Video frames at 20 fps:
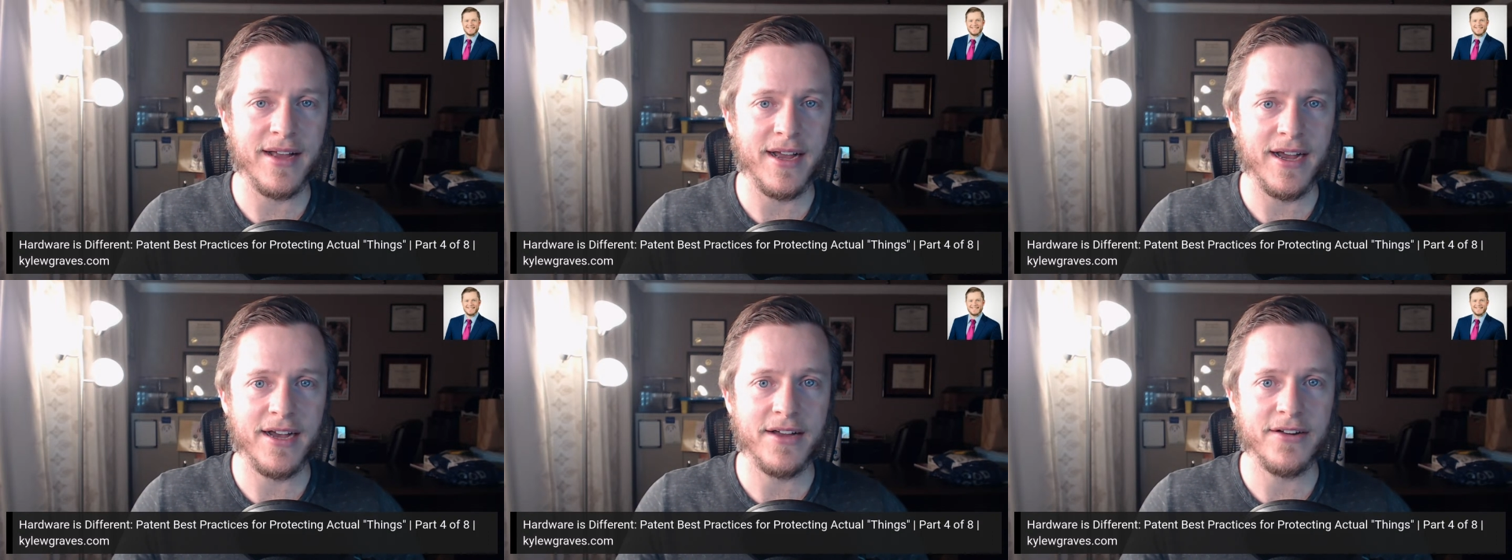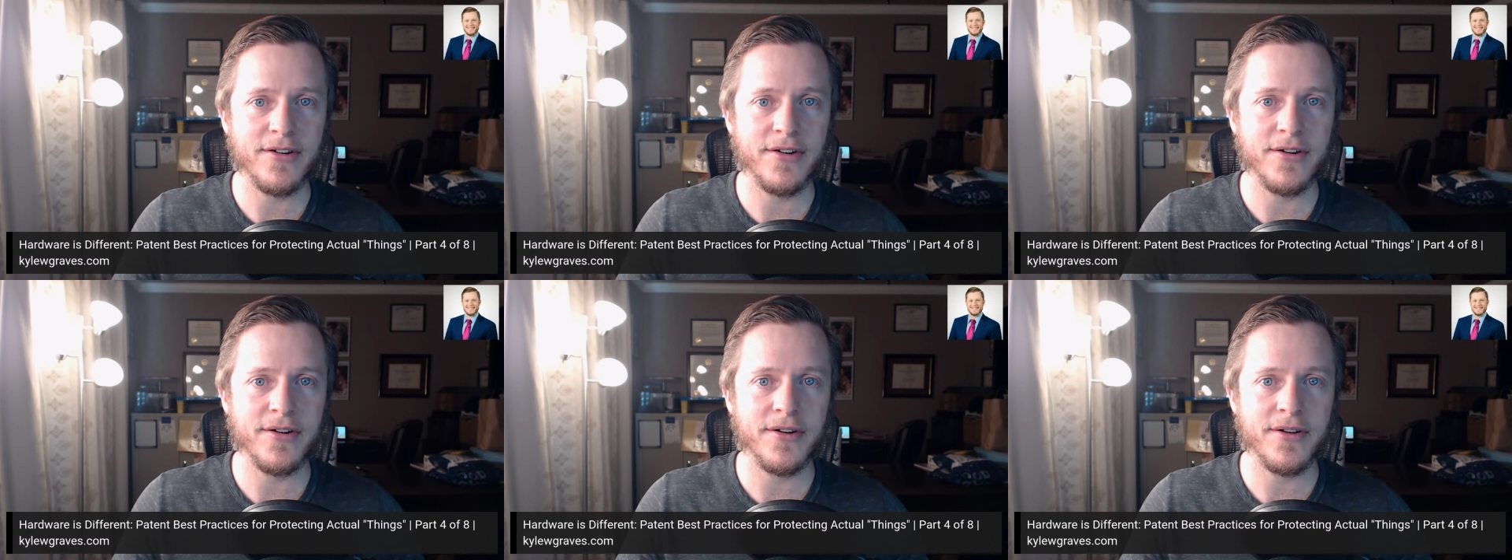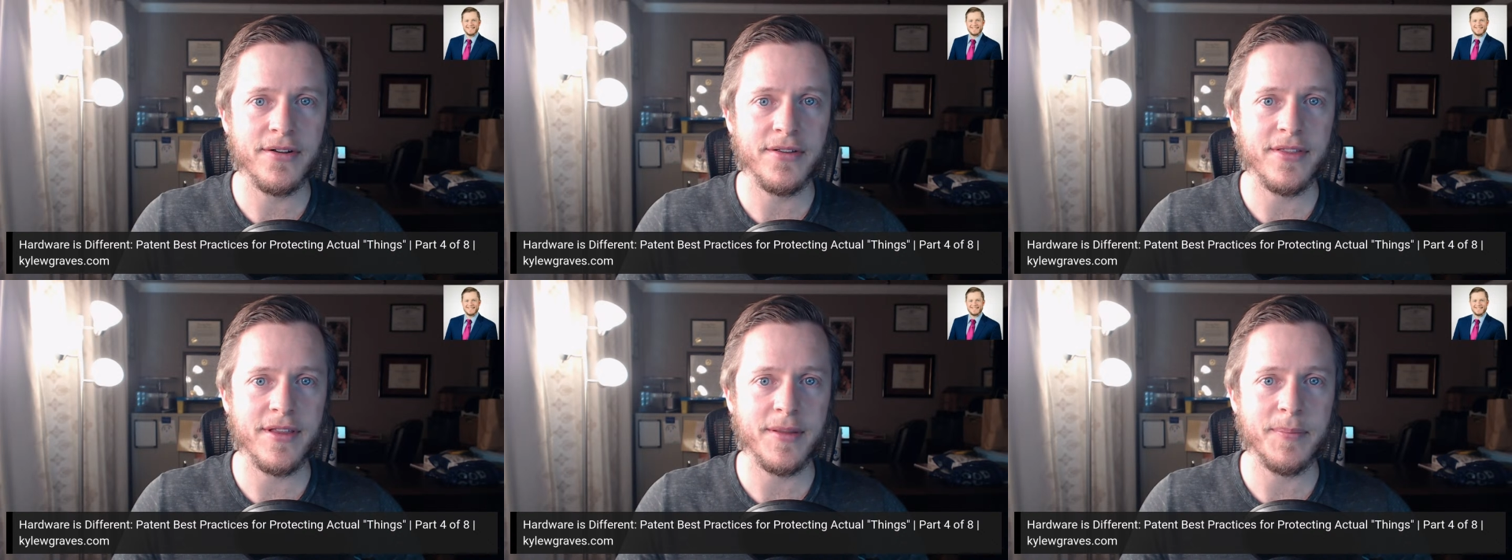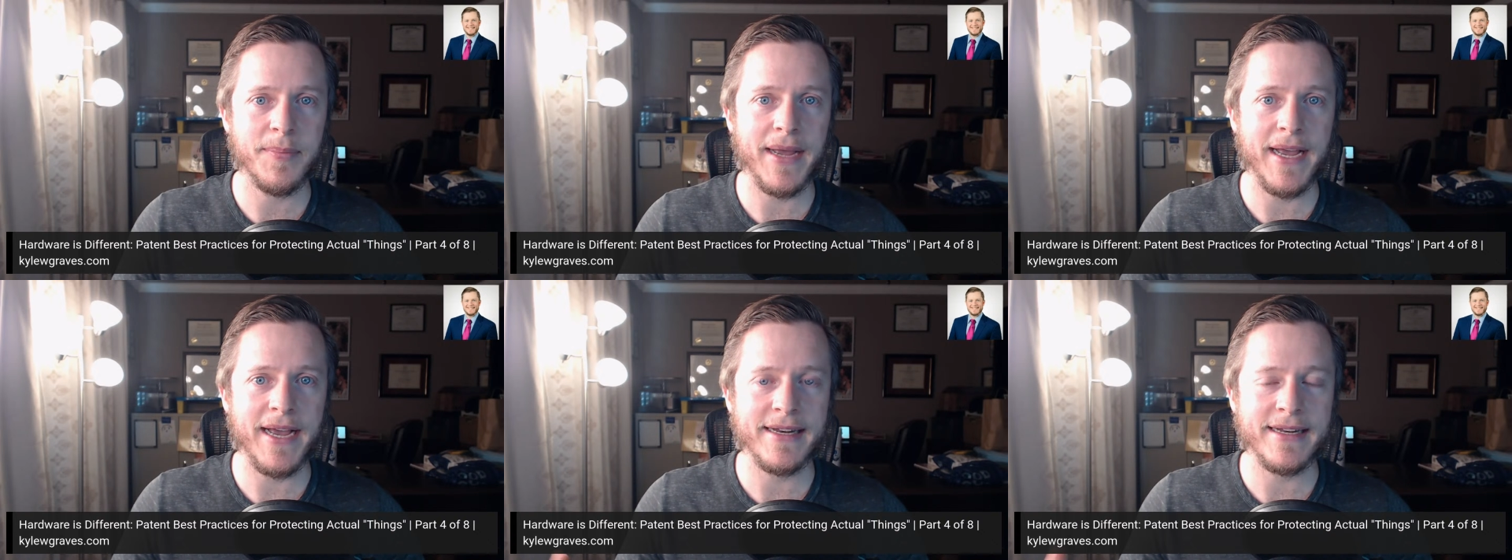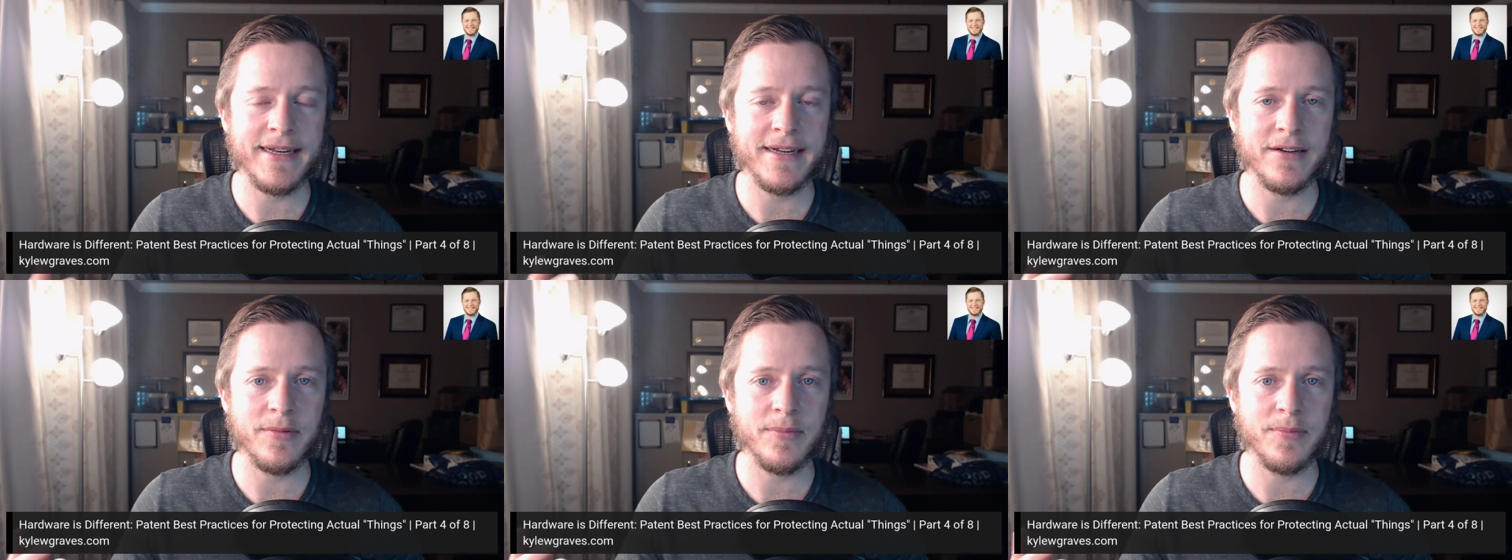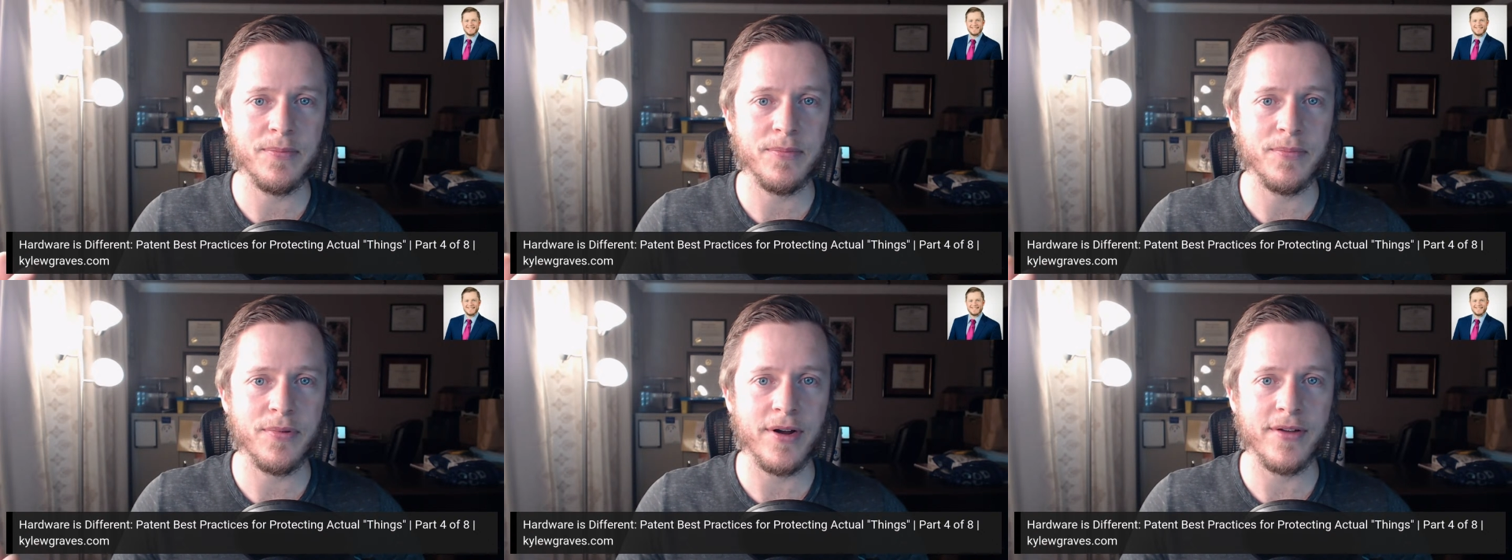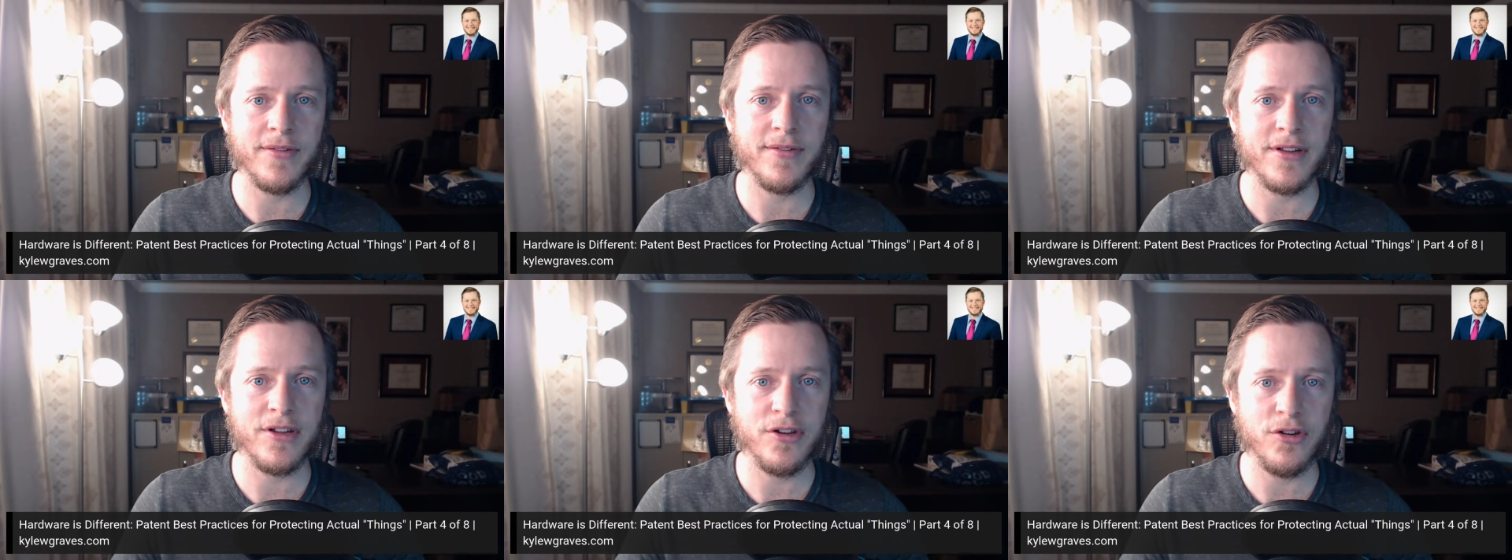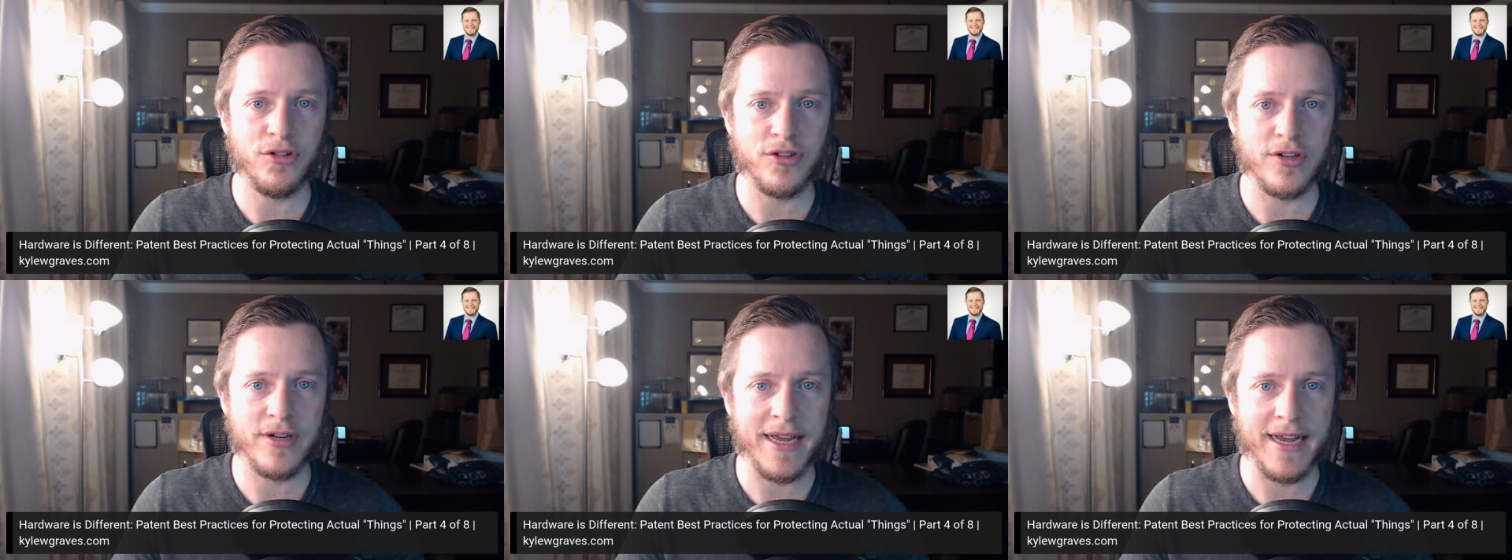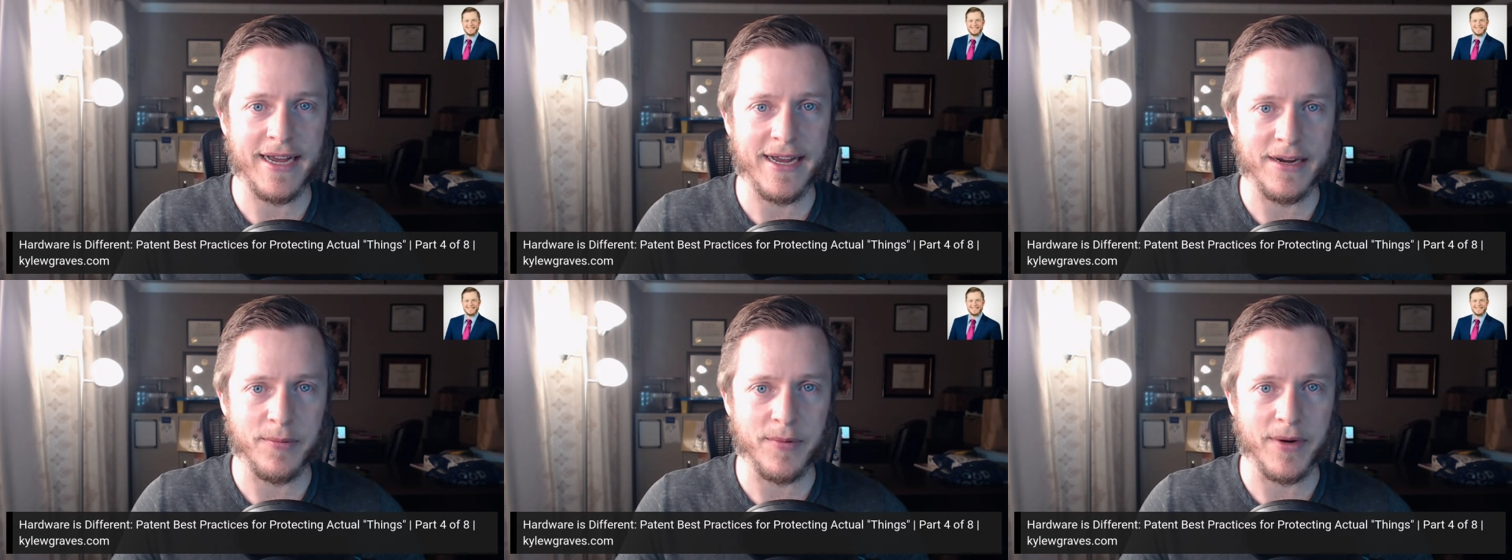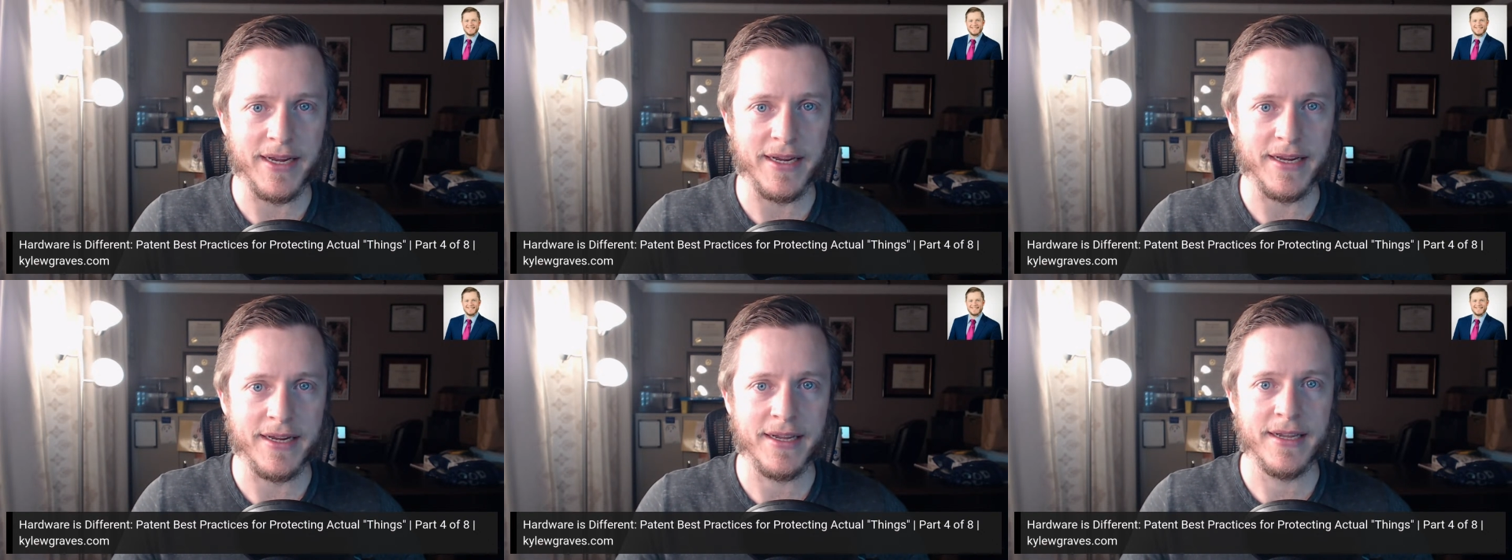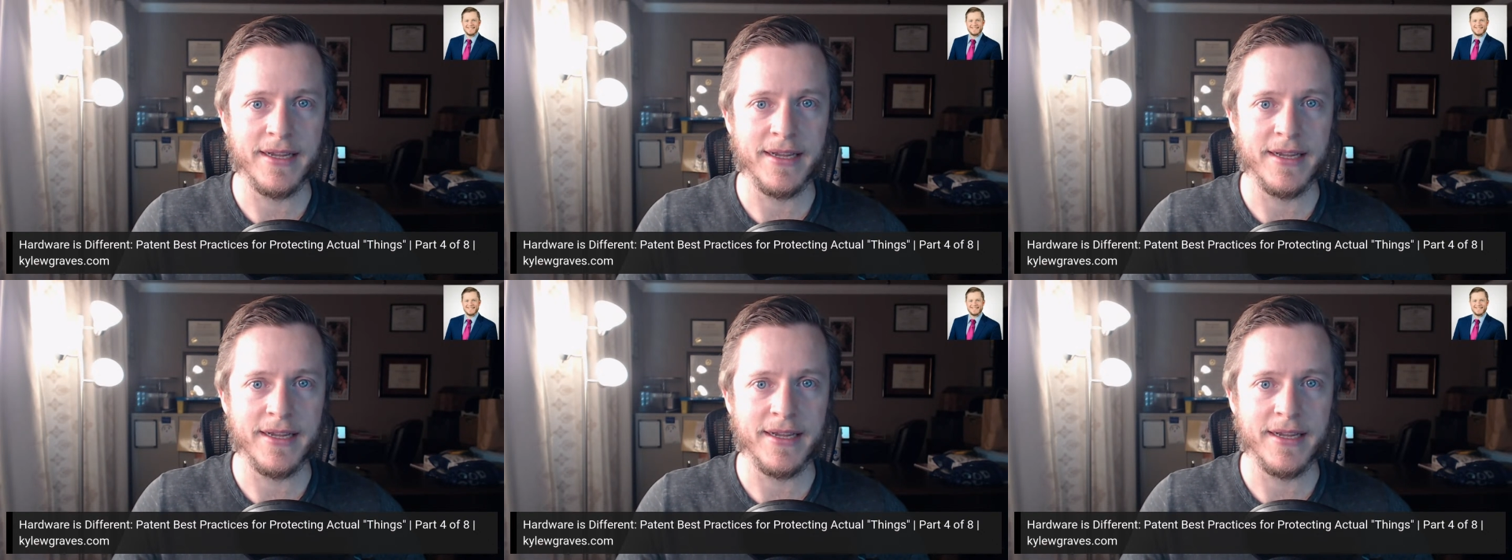under the patent prosecution highway.